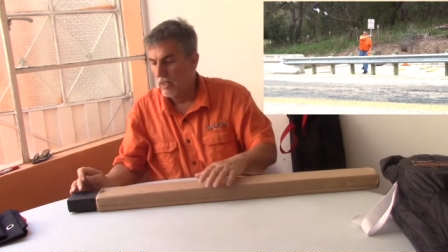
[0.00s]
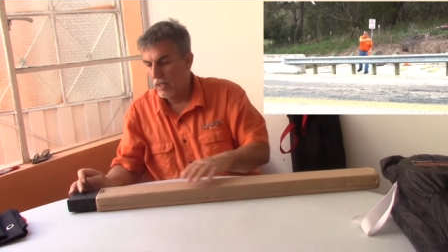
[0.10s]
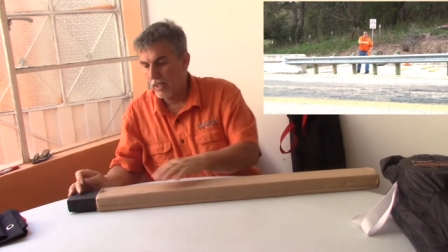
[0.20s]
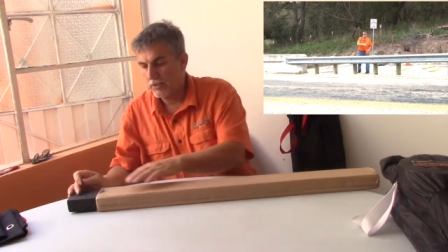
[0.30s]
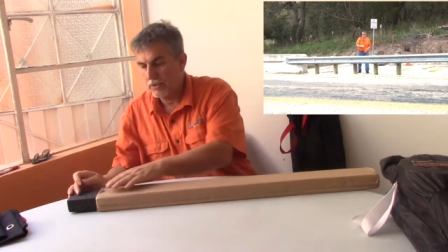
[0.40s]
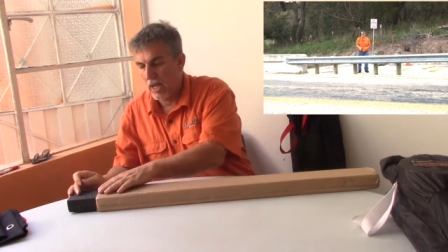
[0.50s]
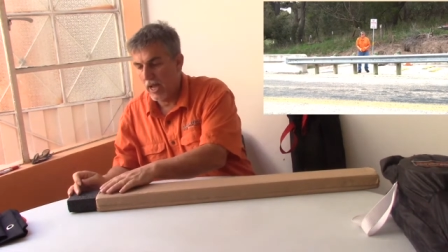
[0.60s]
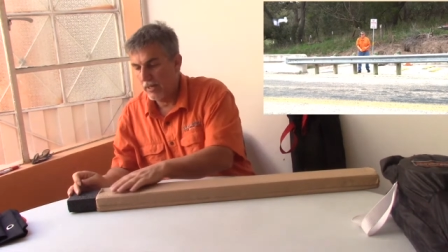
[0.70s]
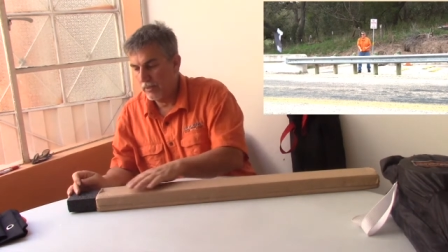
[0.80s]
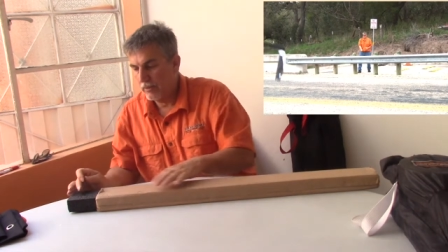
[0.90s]

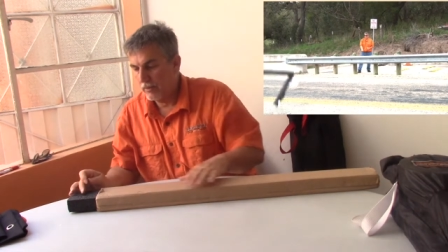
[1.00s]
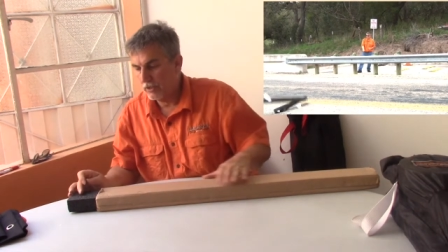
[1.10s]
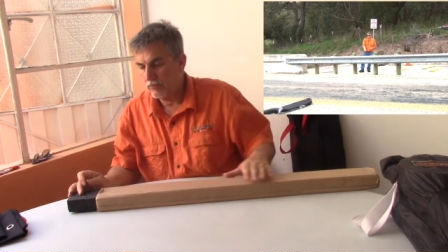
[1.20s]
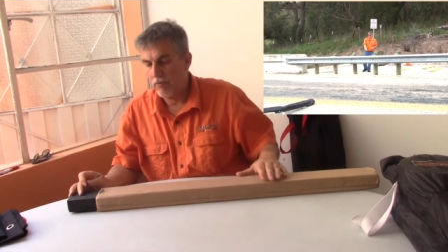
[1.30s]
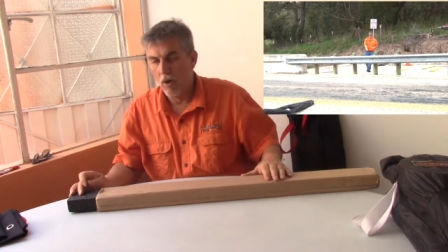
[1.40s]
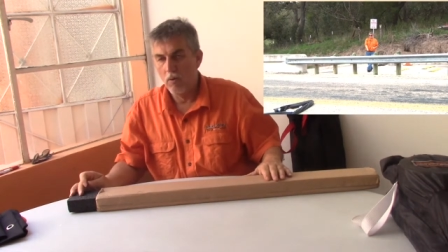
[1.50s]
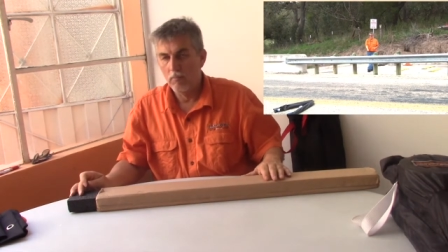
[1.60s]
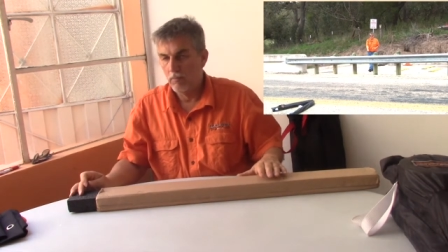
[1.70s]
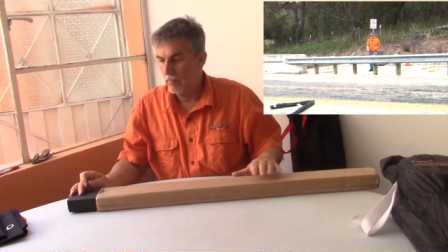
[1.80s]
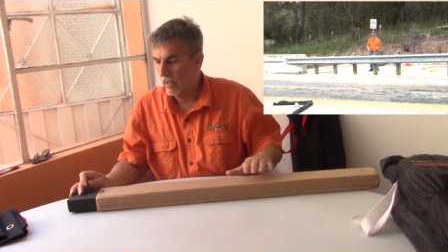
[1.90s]
Inside this
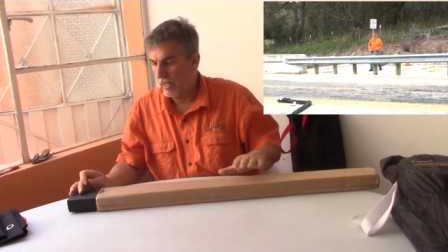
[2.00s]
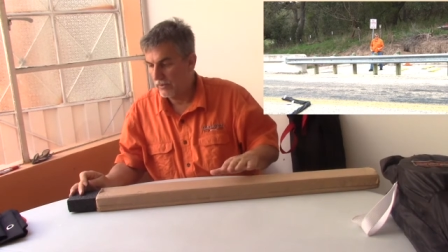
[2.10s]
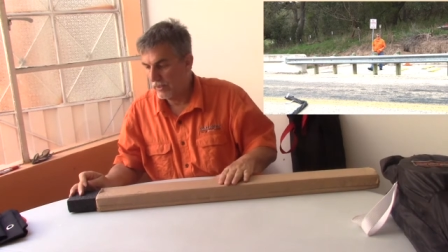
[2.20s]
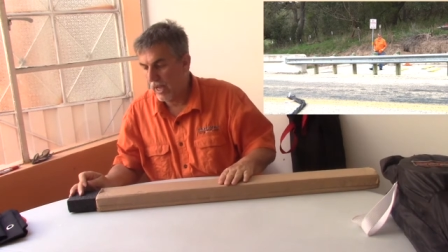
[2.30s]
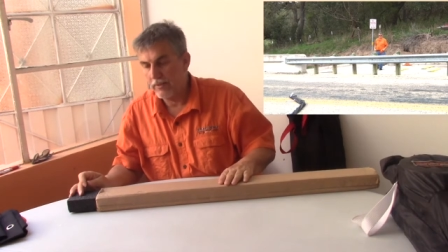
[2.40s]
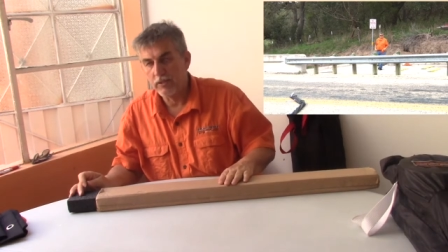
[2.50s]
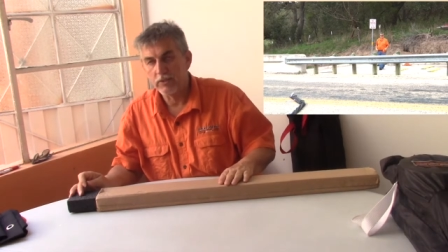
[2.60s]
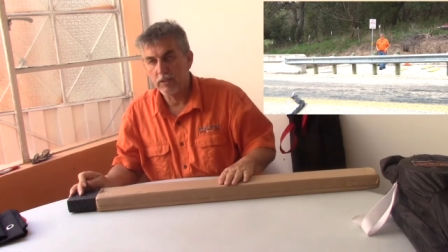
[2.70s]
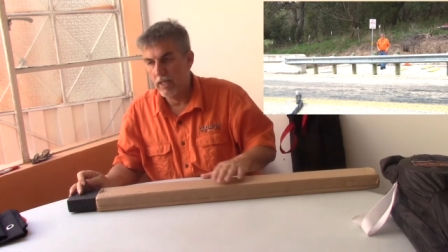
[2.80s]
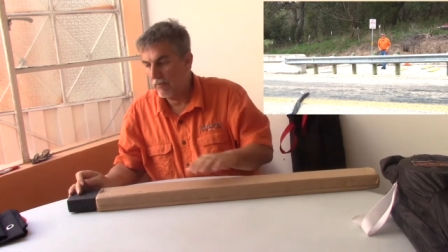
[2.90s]
foam inside
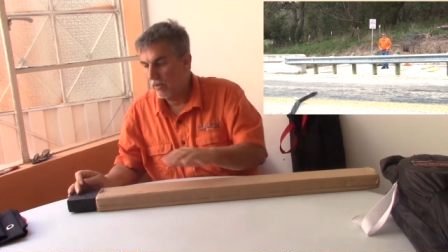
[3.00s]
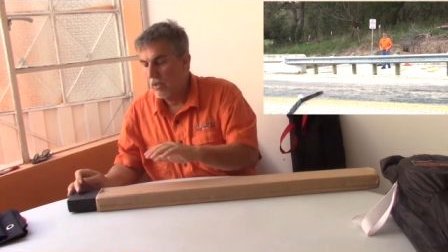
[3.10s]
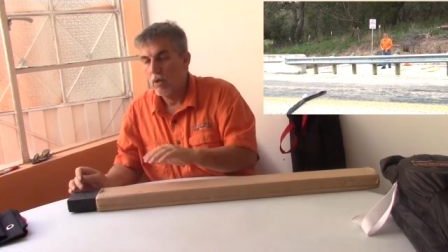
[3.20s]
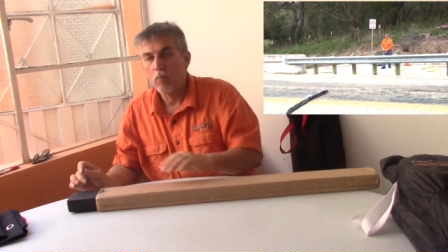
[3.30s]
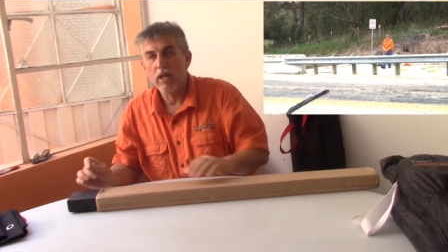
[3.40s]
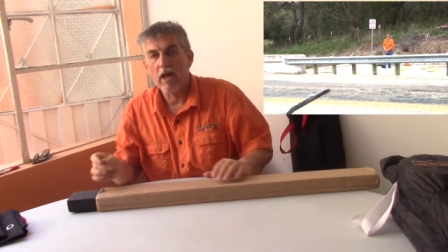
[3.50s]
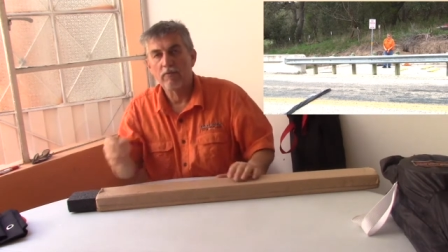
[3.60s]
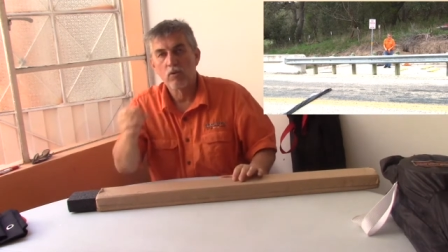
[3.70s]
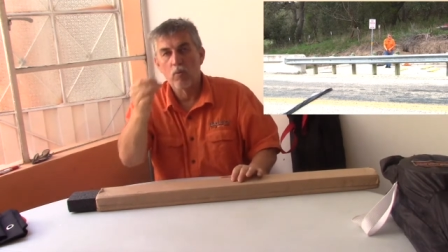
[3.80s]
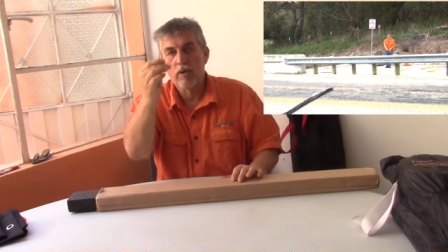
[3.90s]
this sleeve, we
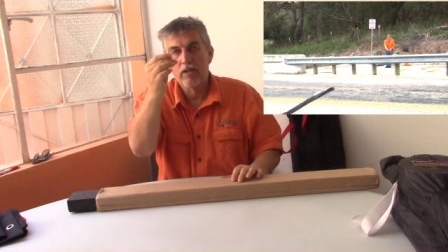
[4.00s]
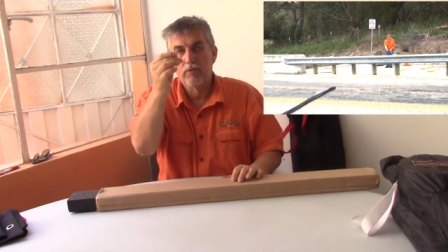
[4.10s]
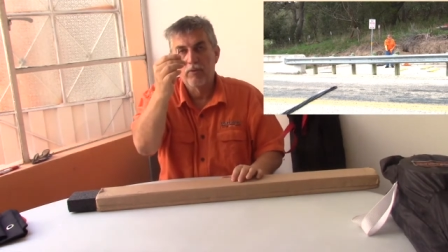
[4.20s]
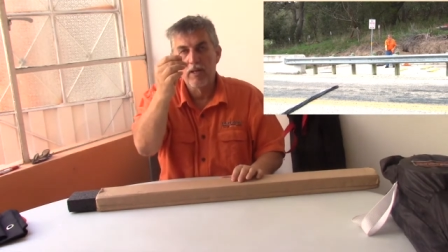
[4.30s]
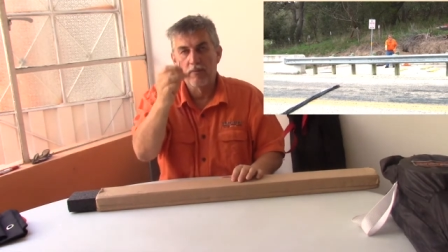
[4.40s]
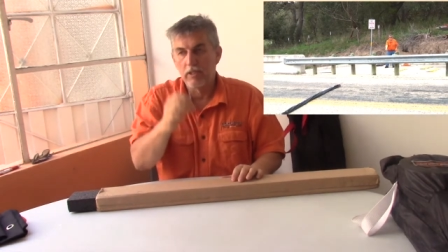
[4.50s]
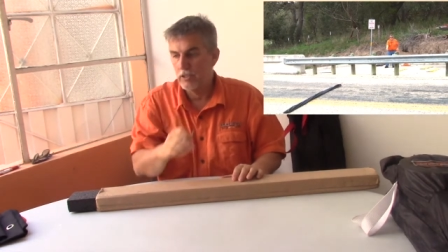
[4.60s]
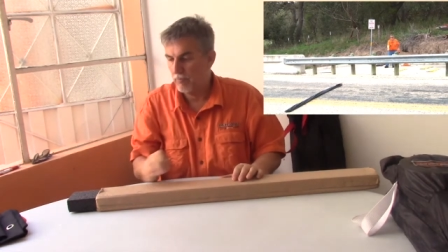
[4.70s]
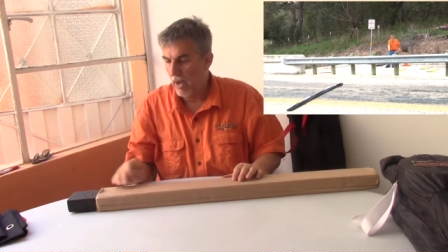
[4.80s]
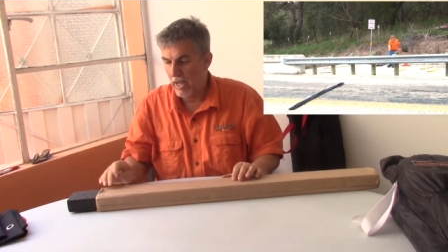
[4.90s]
have 23 of
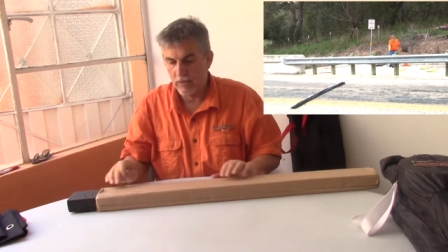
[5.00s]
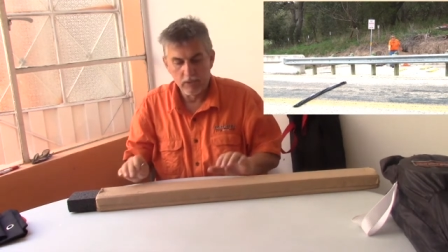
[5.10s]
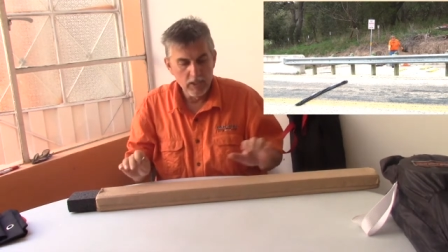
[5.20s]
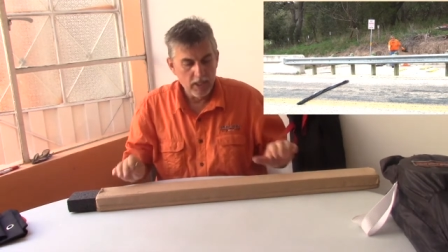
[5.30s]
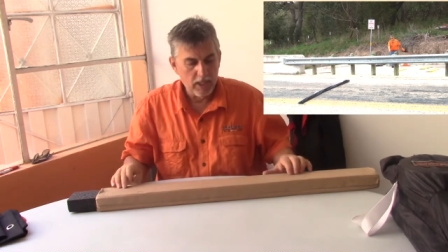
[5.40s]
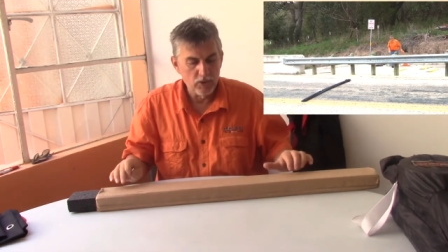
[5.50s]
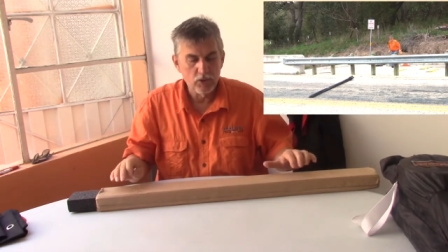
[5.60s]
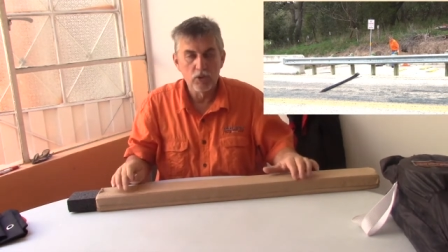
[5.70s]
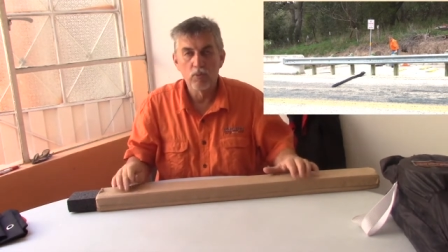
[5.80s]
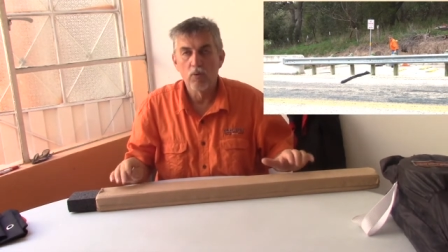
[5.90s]
these spikes in
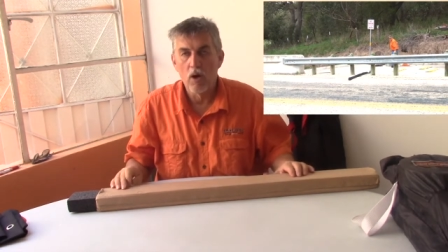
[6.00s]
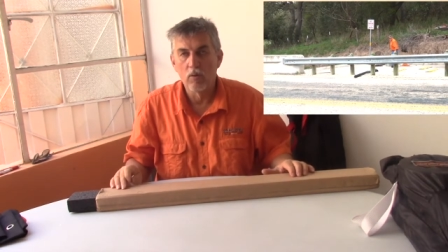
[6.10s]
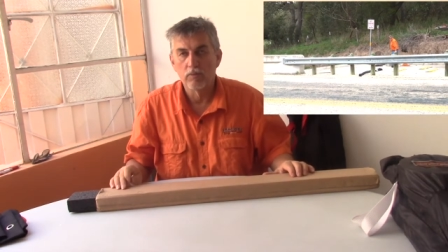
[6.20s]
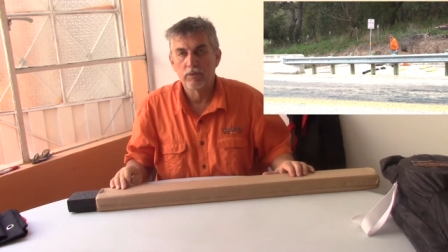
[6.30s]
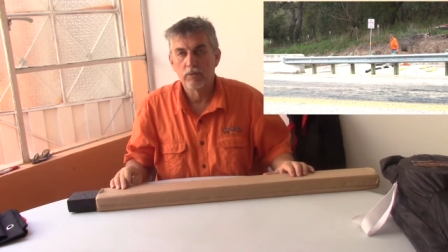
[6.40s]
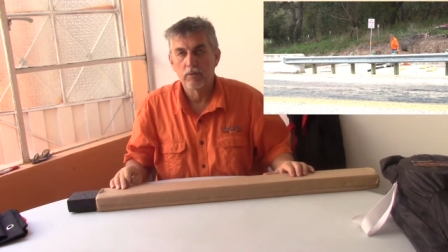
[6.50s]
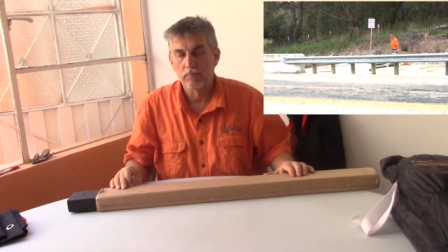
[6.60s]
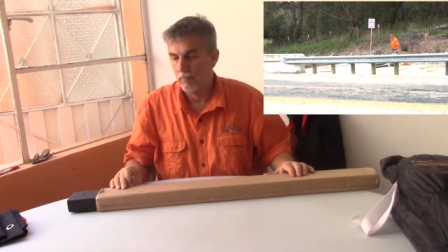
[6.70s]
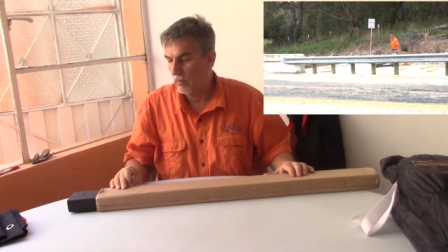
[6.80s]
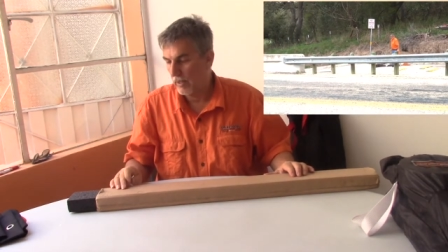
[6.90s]
two rows,
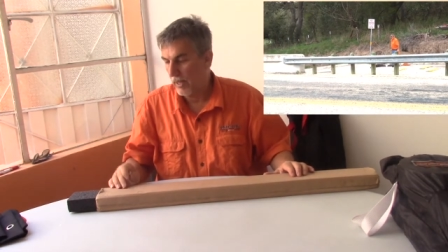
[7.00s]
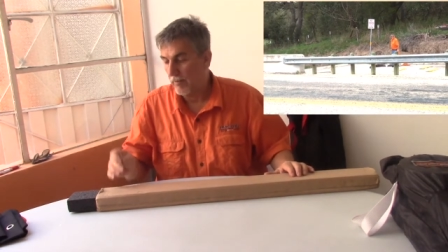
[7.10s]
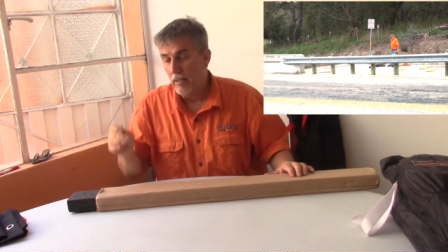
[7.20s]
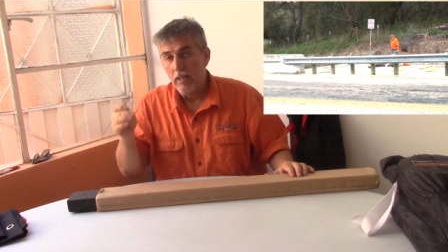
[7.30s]
okay?